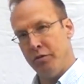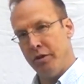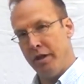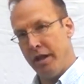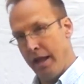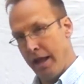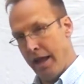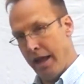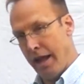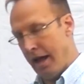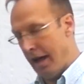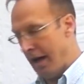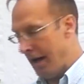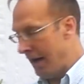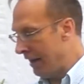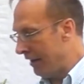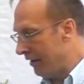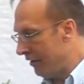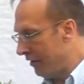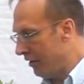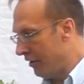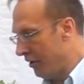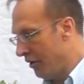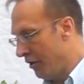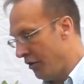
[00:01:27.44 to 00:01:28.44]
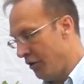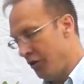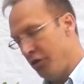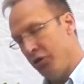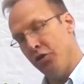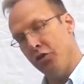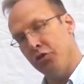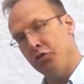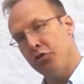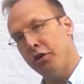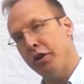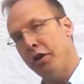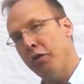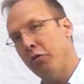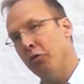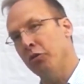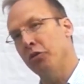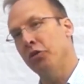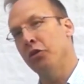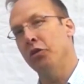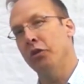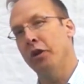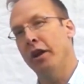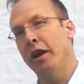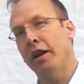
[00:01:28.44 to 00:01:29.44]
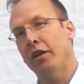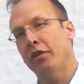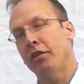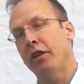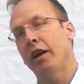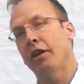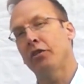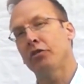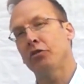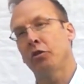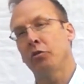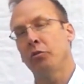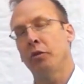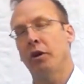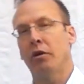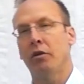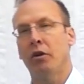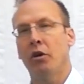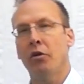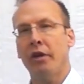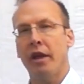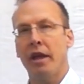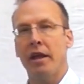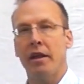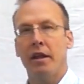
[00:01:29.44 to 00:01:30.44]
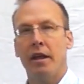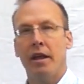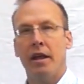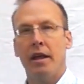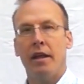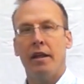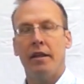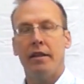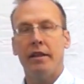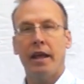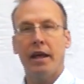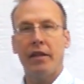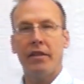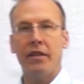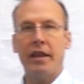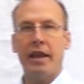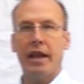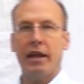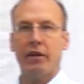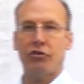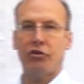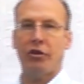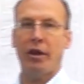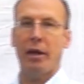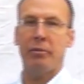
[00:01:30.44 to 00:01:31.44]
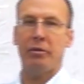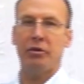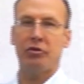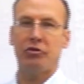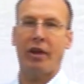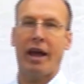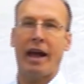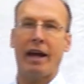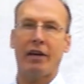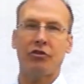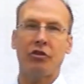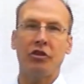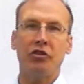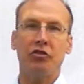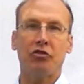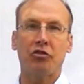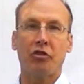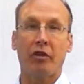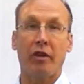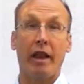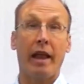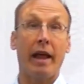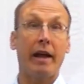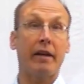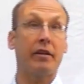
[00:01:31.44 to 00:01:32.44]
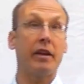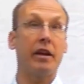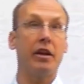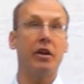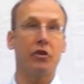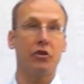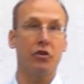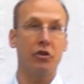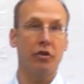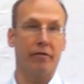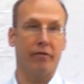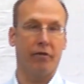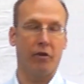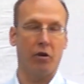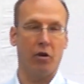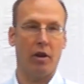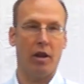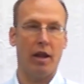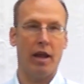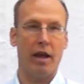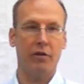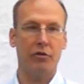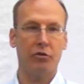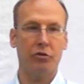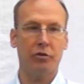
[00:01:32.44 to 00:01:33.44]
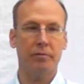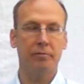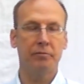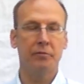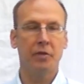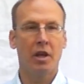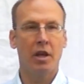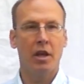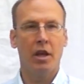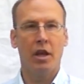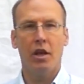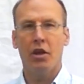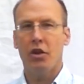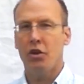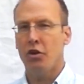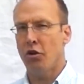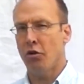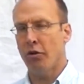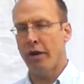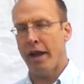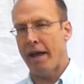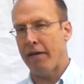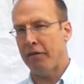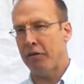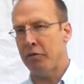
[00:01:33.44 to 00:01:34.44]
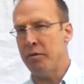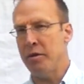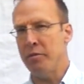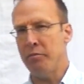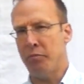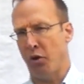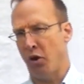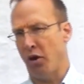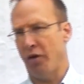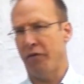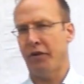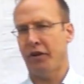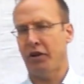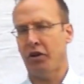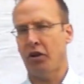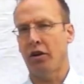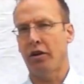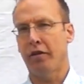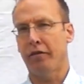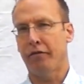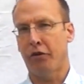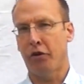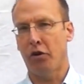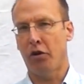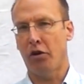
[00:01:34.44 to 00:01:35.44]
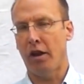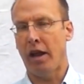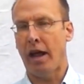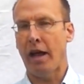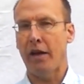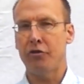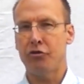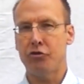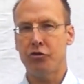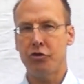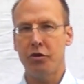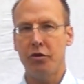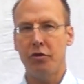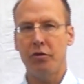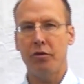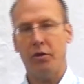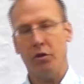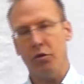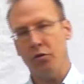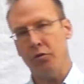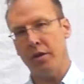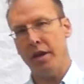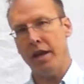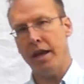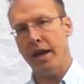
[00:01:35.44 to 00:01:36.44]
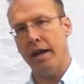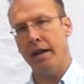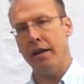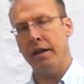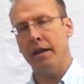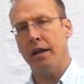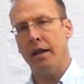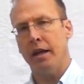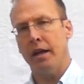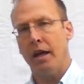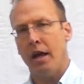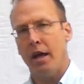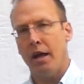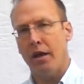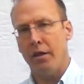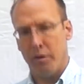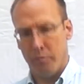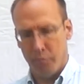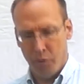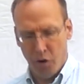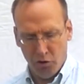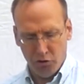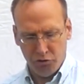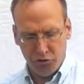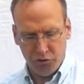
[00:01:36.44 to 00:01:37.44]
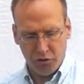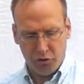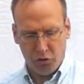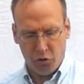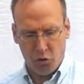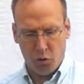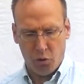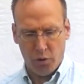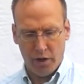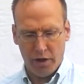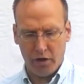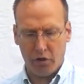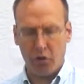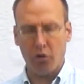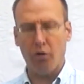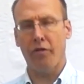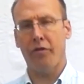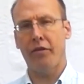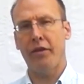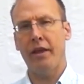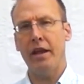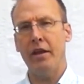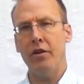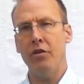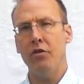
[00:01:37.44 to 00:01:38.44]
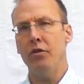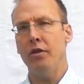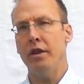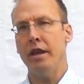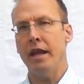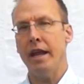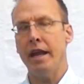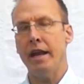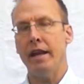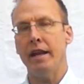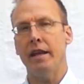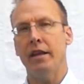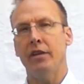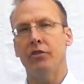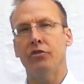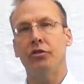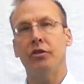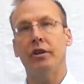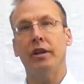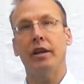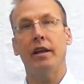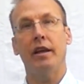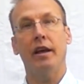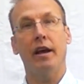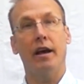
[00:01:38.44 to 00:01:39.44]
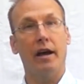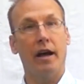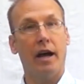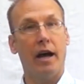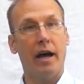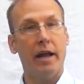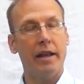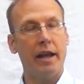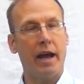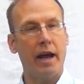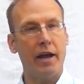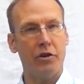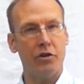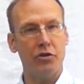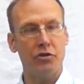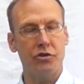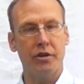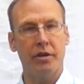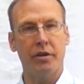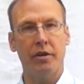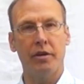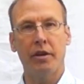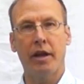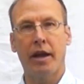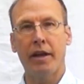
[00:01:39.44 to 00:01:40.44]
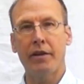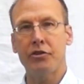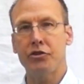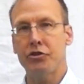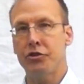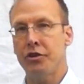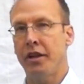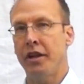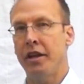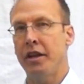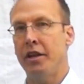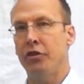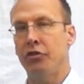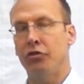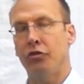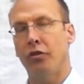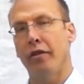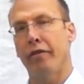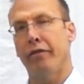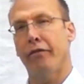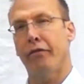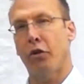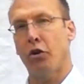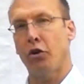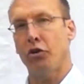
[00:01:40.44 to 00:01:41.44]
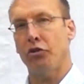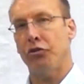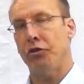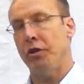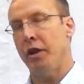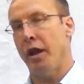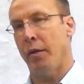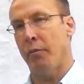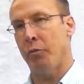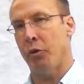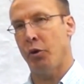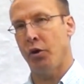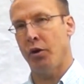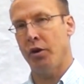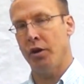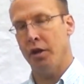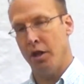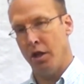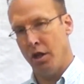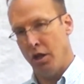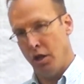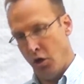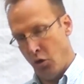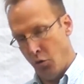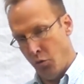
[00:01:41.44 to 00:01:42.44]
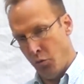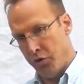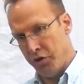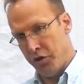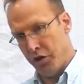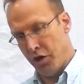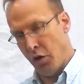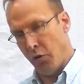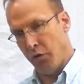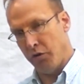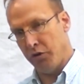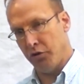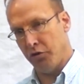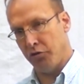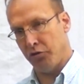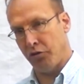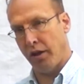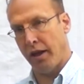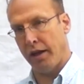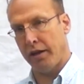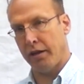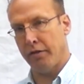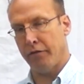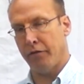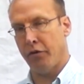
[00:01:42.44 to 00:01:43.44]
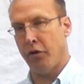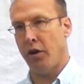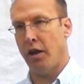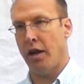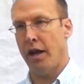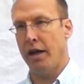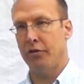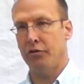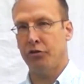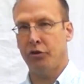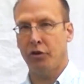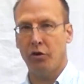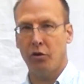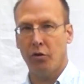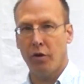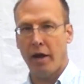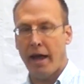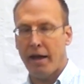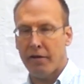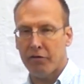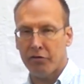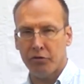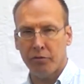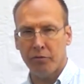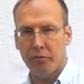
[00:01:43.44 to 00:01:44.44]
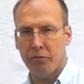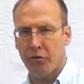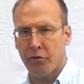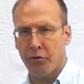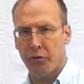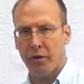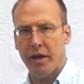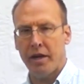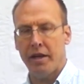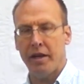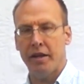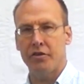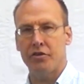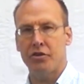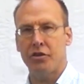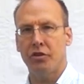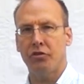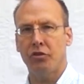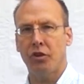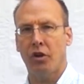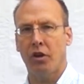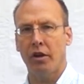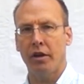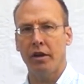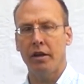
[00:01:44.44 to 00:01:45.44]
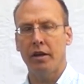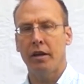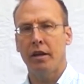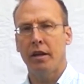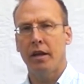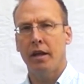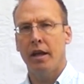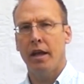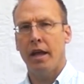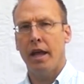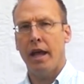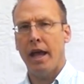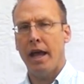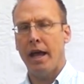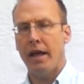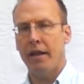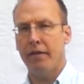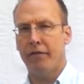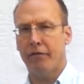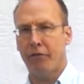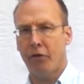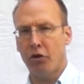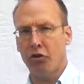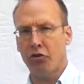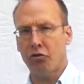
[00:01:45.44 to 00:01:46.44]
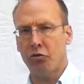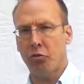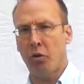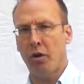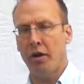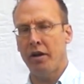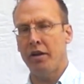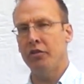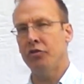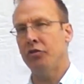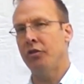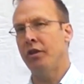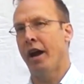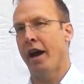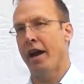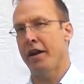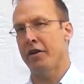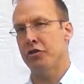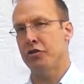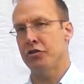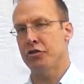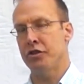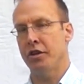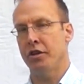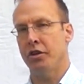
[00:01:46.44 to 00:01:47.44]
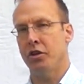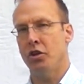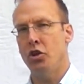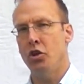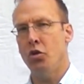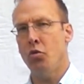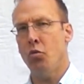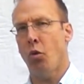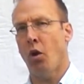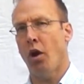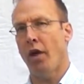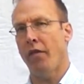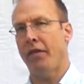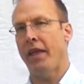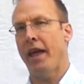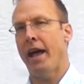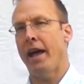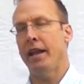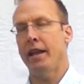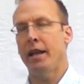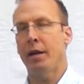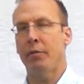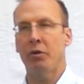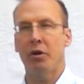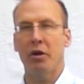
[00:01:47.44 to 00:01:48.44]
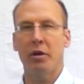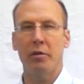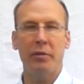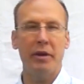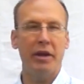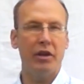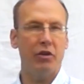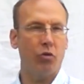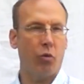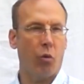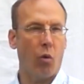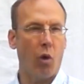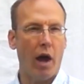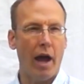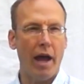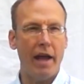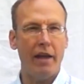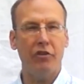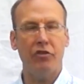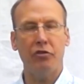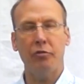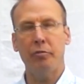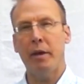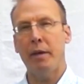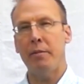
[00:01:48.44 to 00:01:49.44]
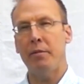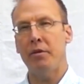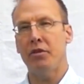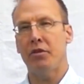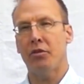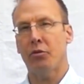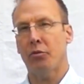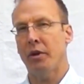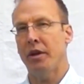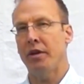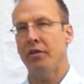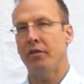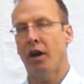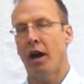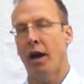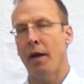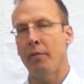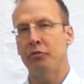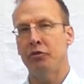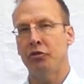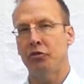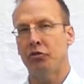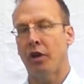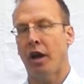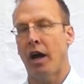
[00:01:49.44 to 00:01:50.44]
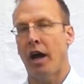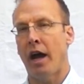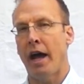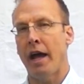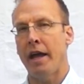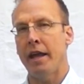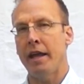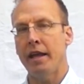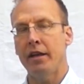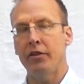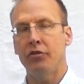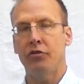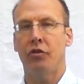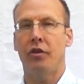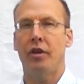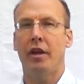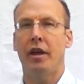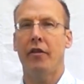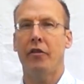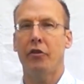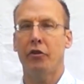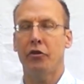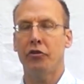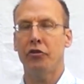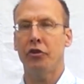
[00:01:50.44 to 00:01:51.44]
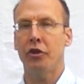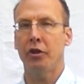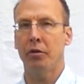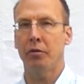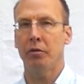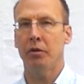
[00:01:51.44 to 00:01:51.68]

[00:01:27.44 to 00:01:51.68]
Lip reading: and your tree will do excellent well. Okay, now the next step is actually selecting a good fertilizer. You don't have to be perfect on the fertilizer you get. The most critical thing you need is nitrogen. Nitrogen is the first number when you go and you select a fertilizer. It'll have some 3 digits on it. And the first one is nitrogen. You want that number to be twice, maybe 3 times as high as the other two.